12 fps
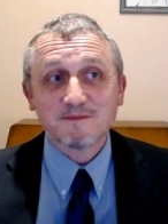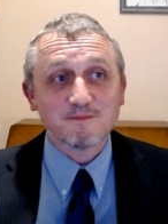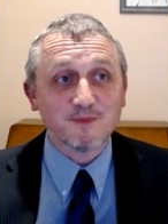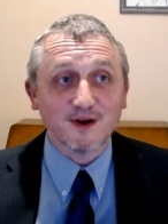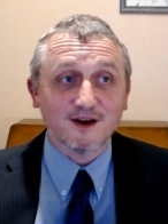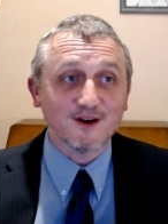
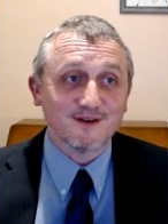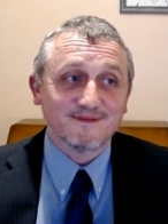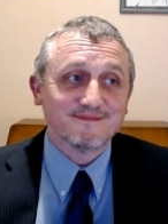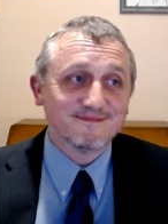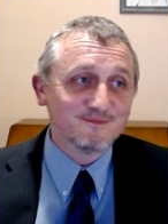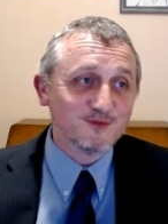but
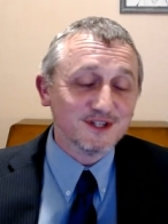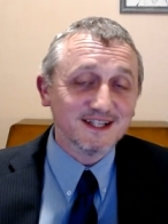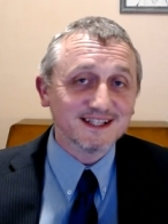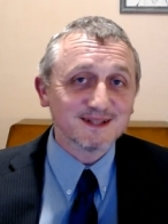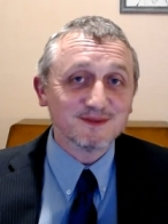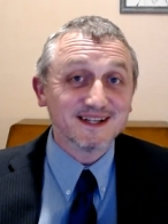
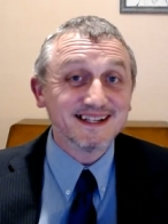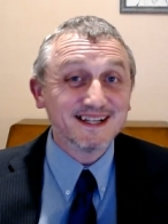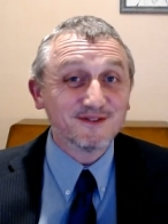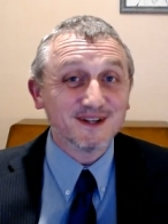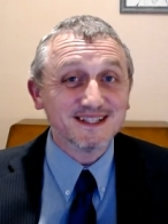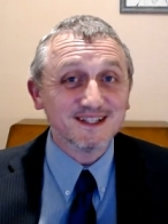predictably I
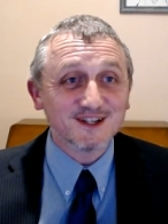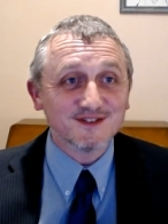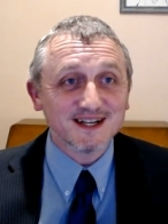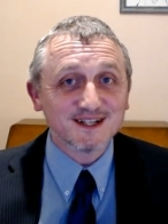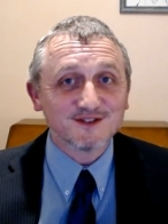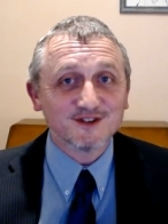never actually got
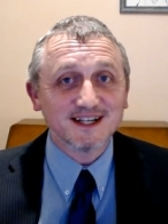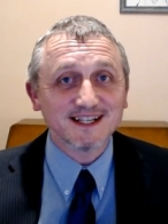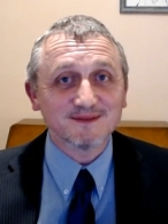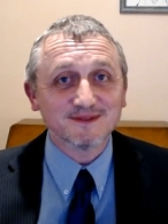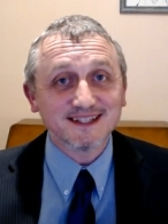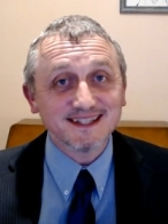around to writing
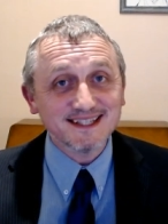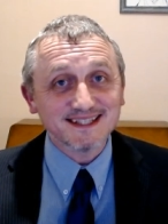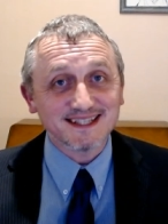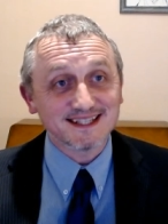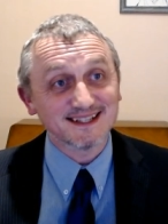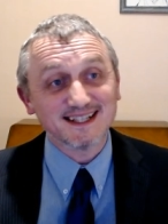up my
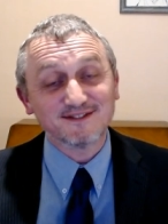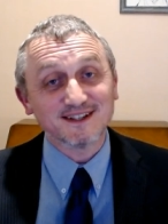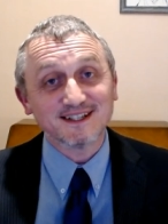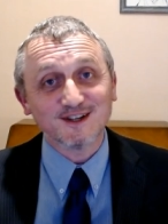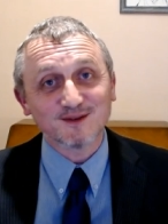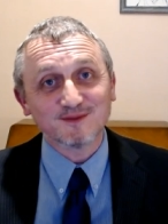thesis. I never
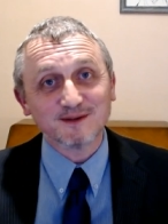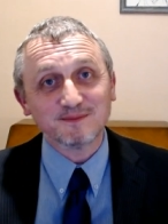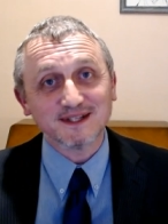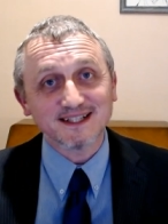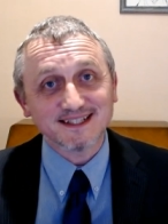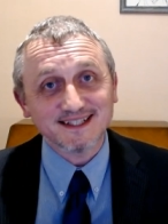actually got my
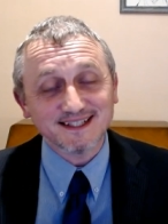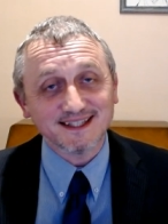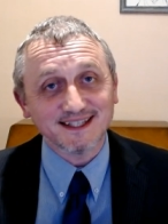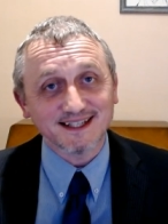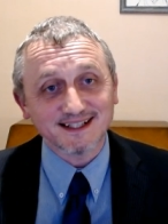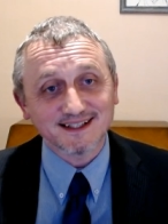PhD in
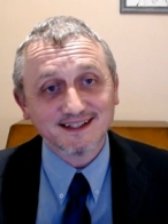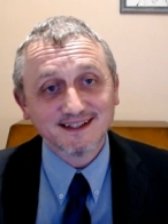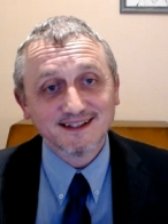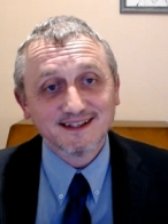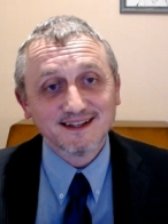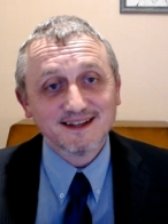the end.
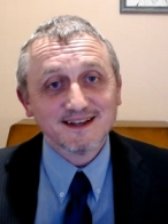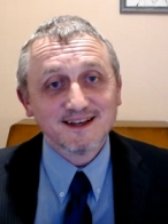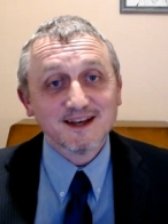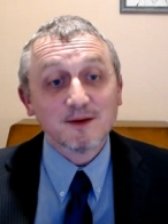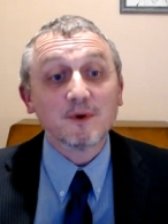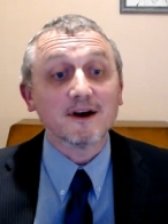
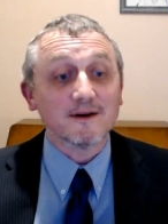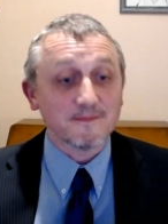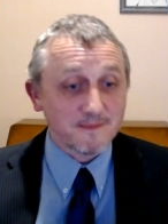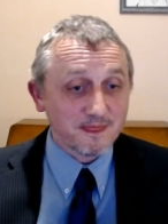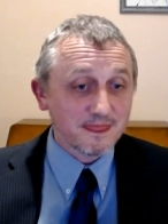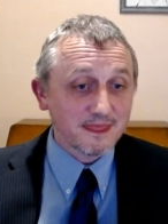But
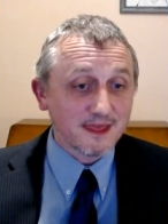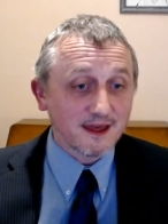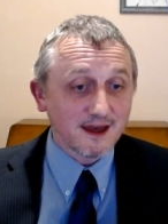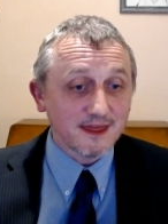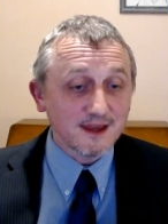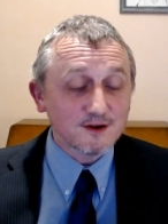
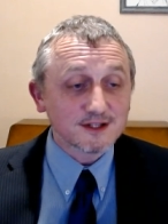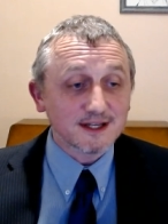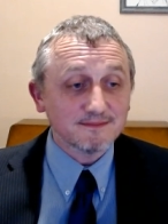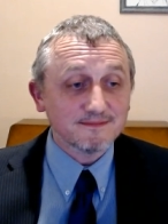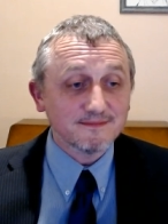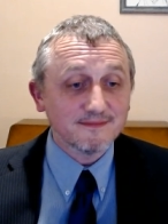it was
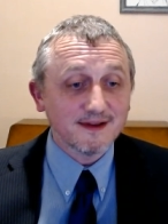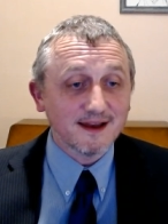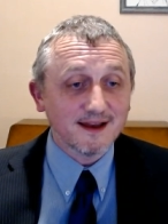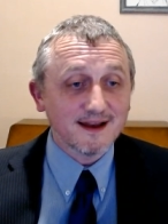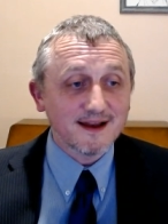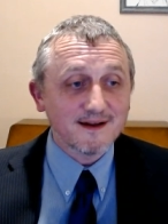a
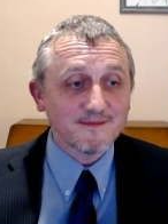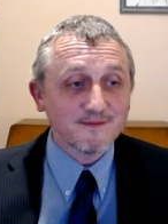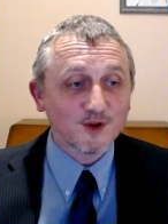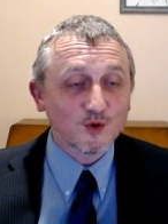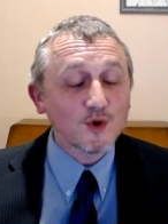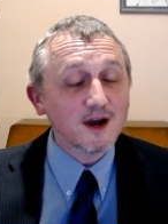
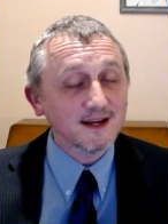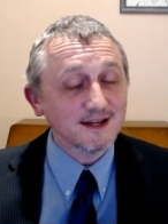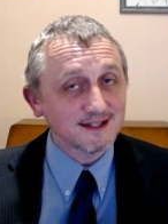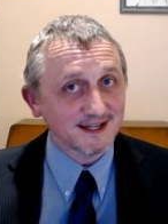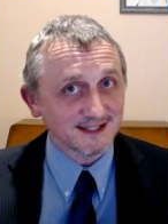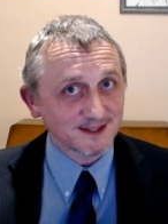quite an
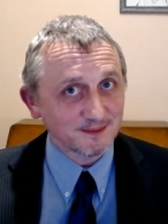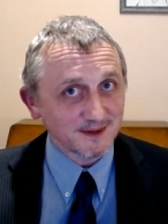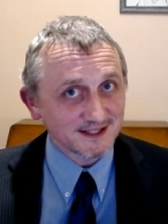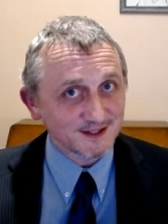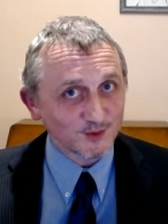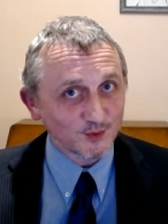intense
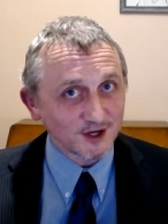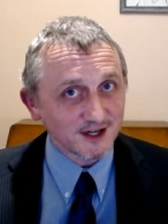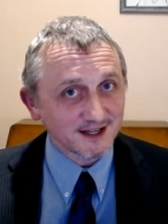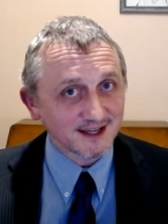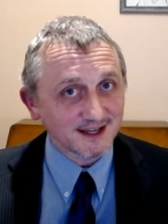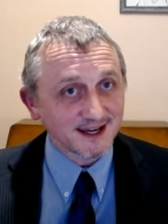place to
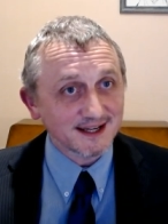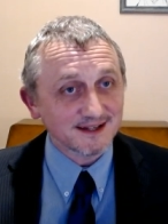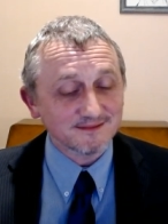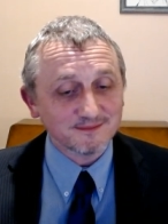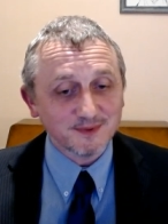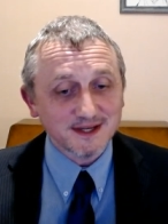work.
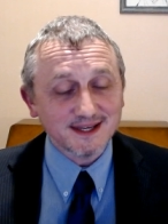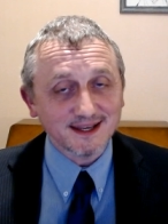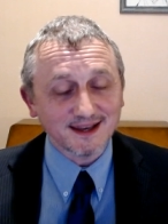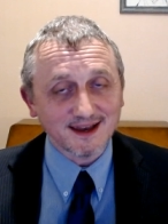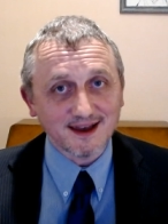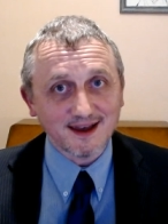Again,
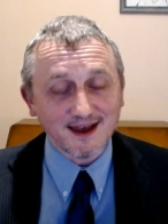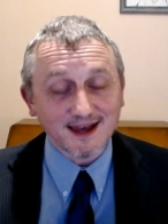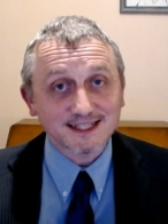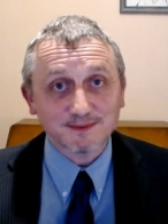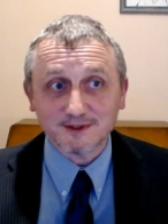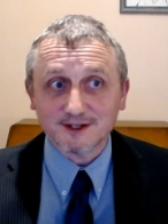being
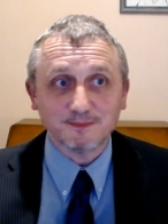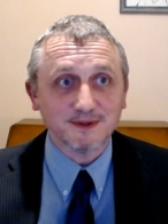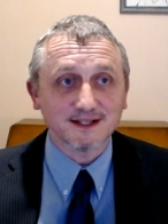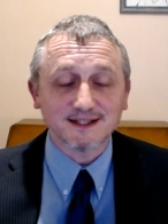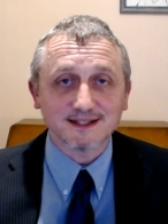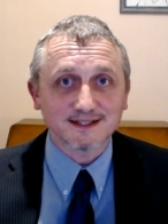Aspie, I
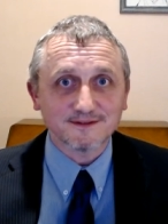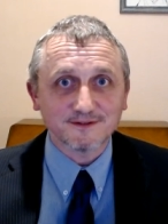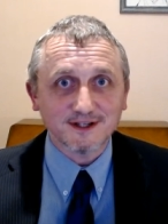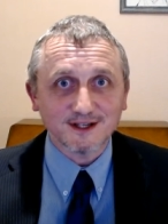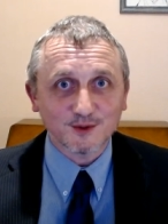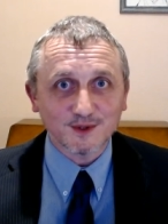picked things up
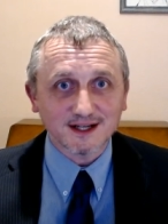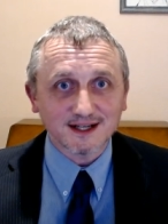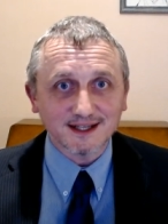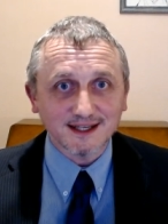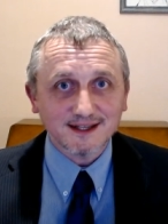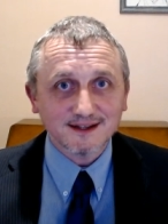very
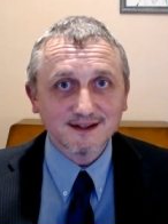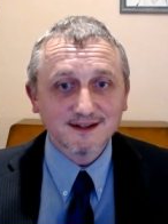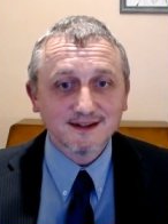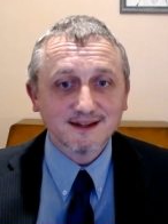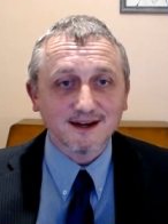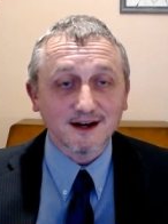quickly.
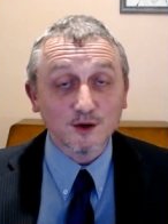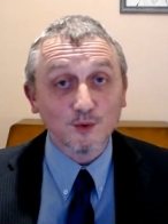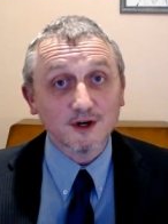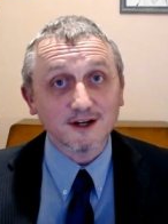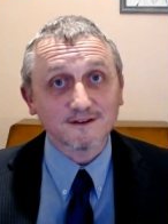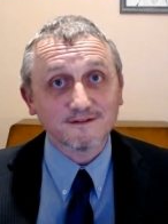I
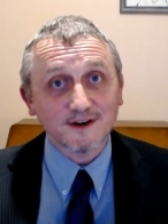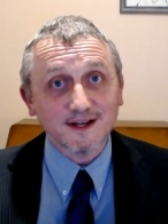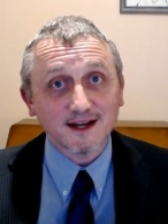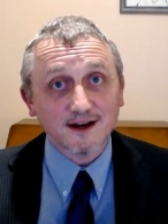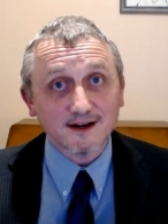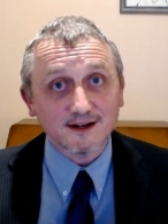worked very
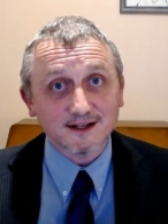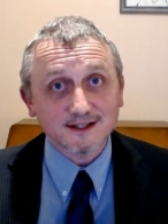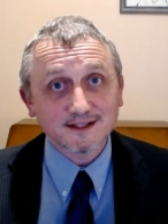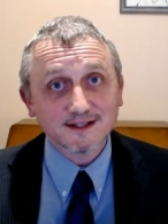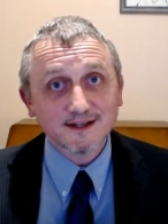hard